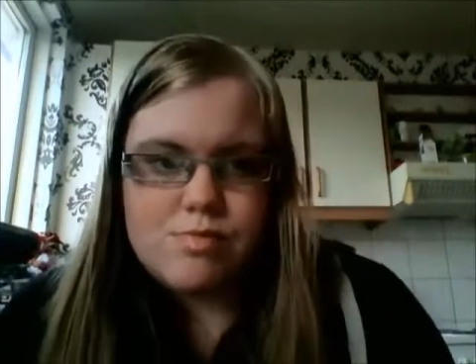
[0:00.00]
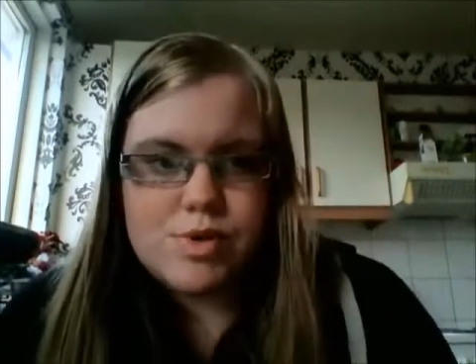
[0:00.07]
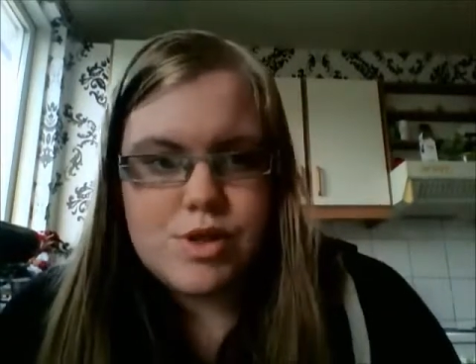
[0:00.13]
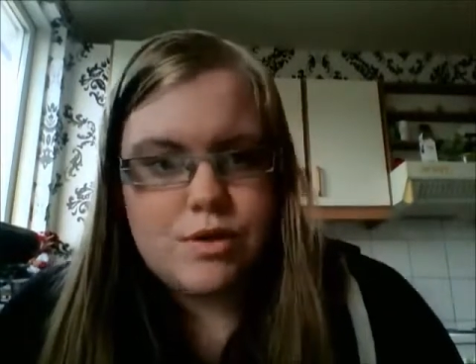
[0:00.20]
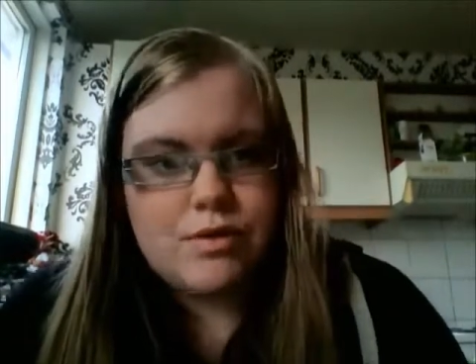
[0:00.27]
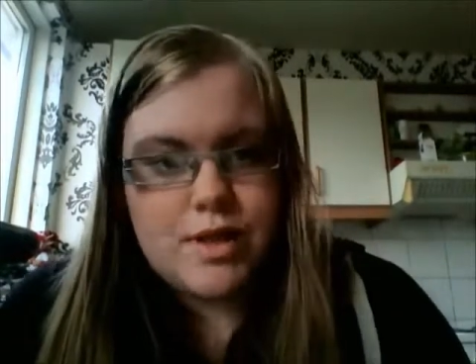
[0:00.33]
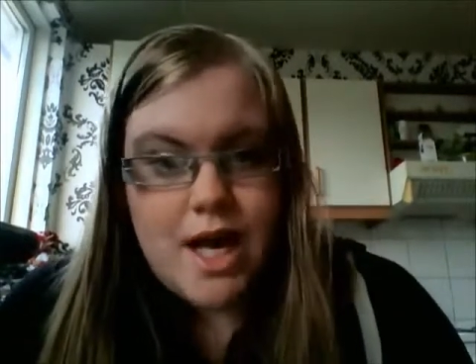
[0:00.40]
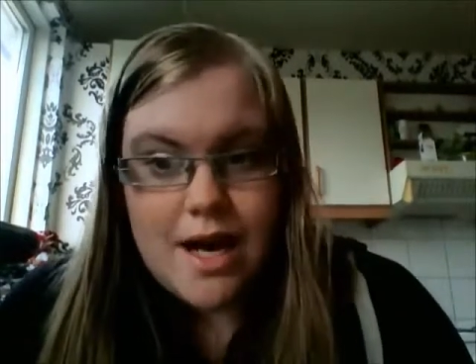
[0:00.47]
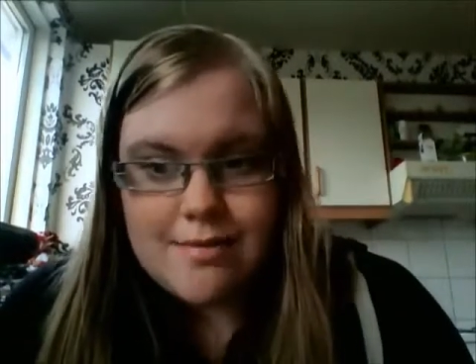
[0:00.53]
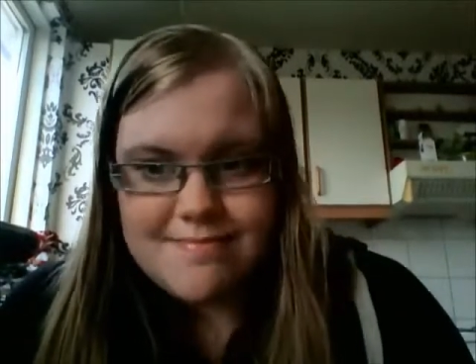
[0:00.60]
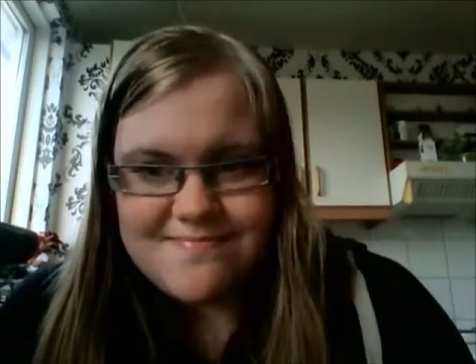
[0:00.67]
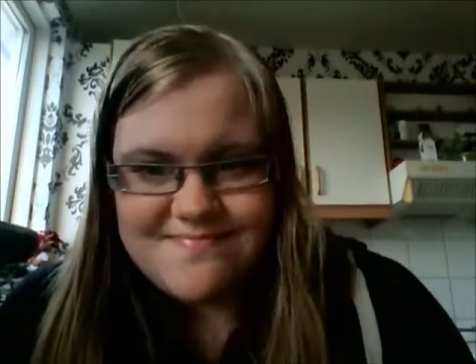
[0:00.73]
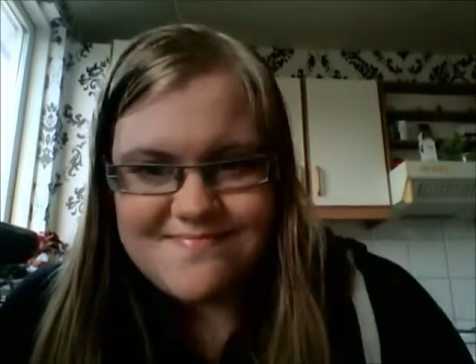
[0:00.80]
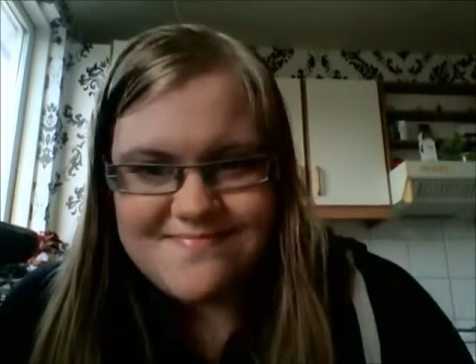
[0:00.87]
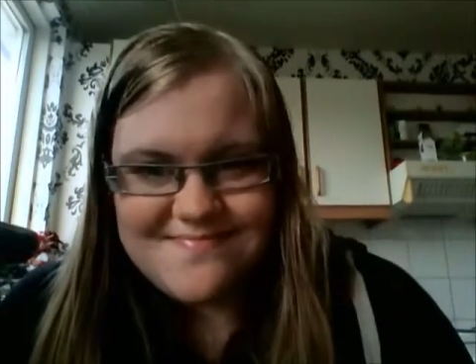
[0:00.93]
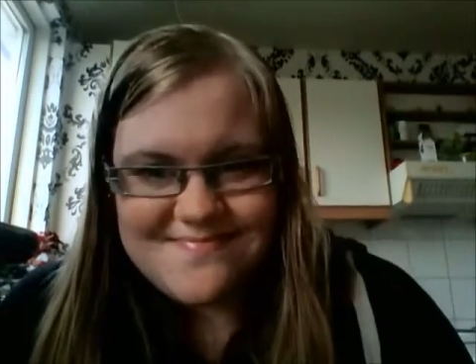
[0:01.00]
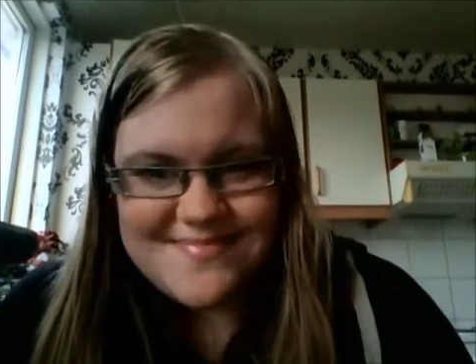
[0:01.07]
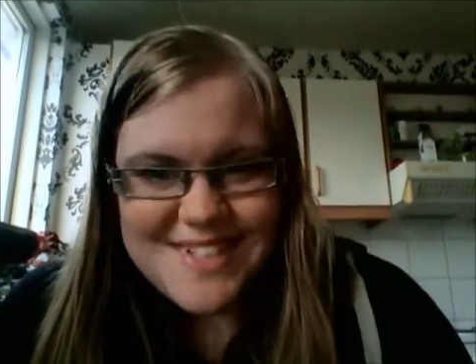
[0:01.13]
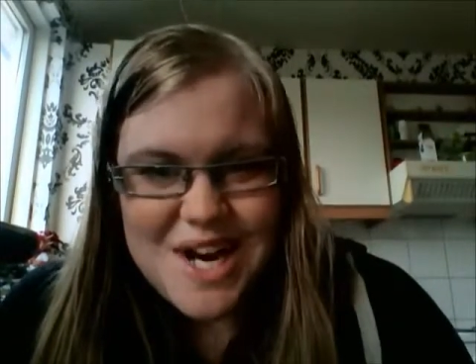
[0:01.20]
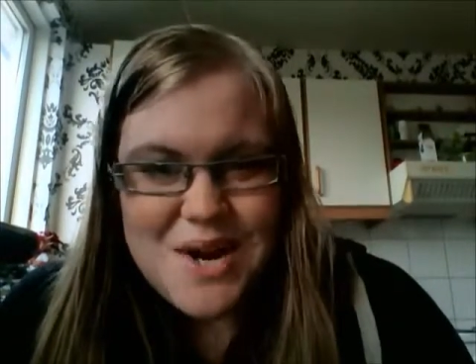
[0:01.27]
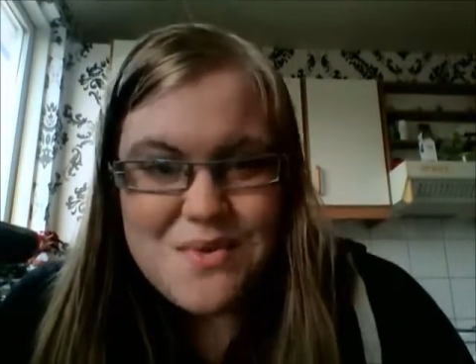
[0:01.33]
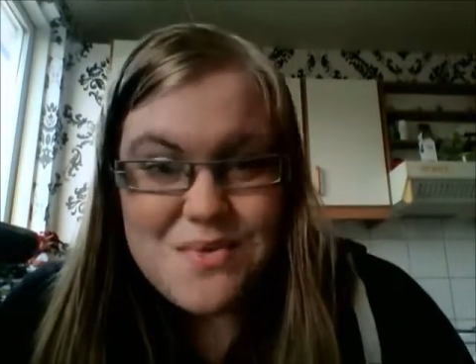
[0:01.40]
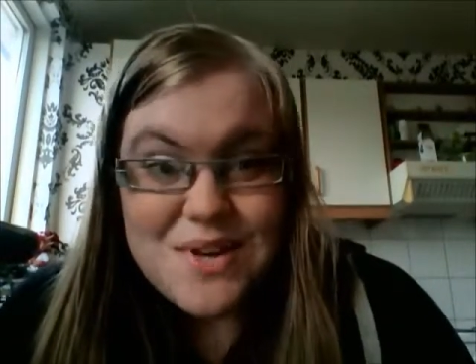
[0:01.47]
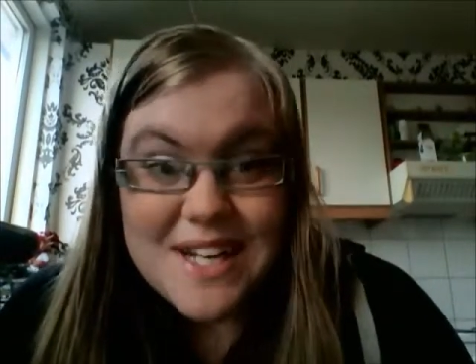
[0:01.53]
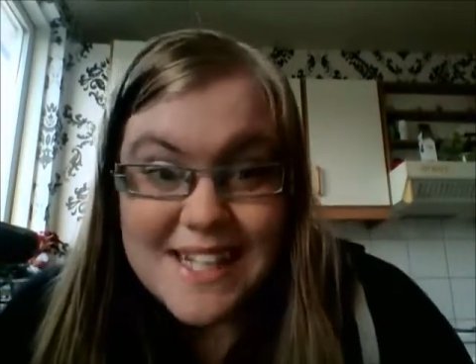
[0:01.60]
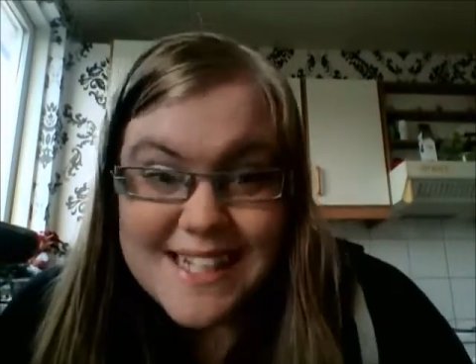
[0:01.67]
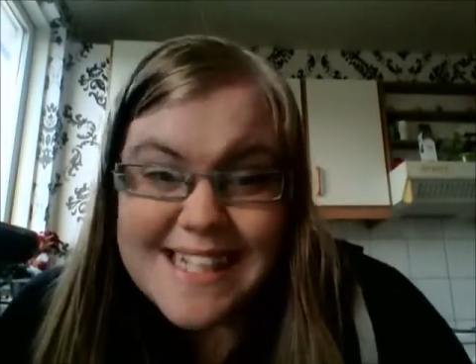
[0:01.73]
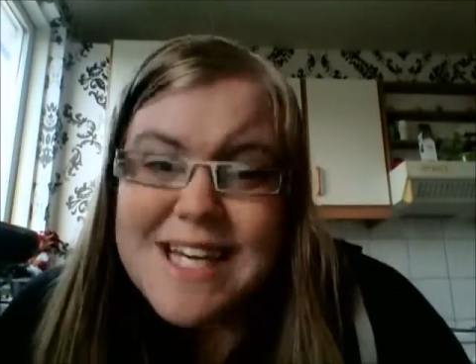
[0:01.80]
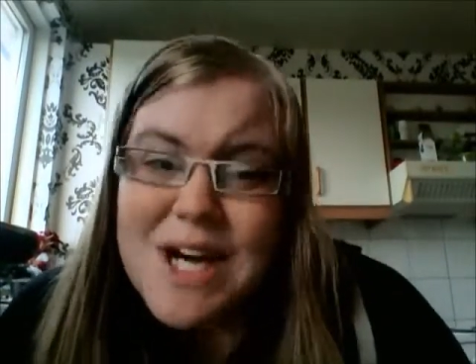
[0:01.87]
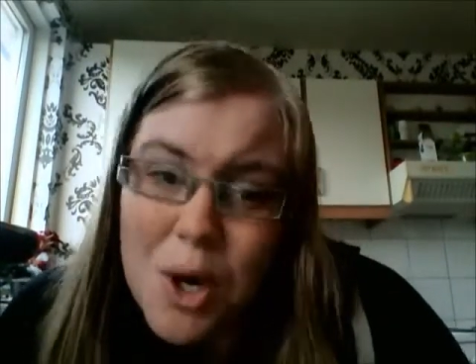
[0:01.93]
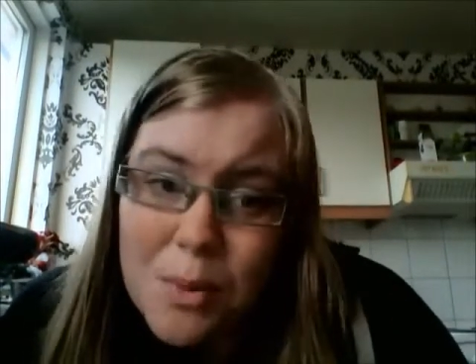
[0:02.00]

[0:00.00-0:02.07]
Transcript: So yeah, I really